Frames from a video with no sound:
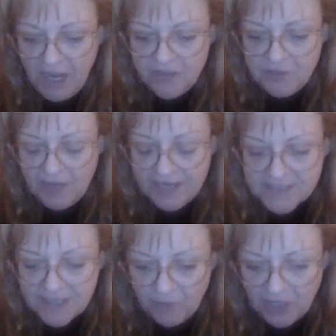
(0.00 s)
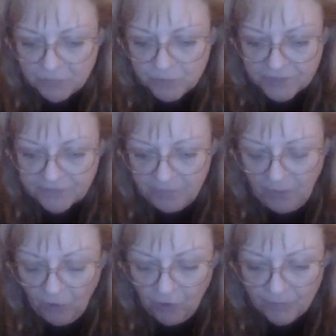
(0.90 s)
Otherwise, I want to work
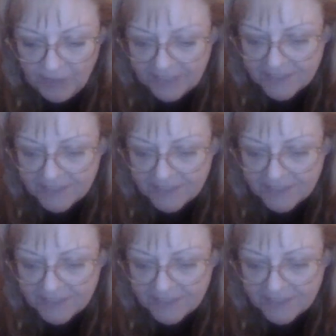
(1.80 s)
from home